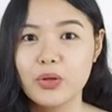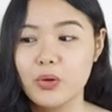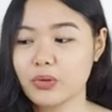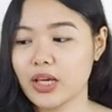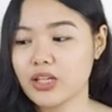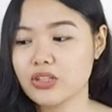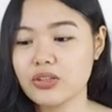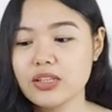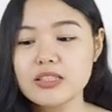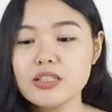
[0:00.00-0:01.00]
Okay,
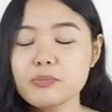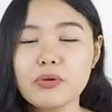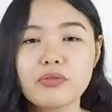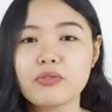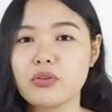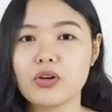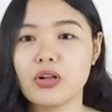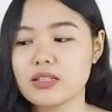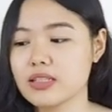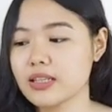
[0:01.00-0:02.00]
so this is perfect for
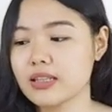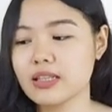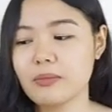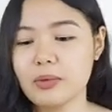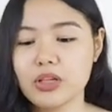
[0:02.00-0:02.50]
all skin type.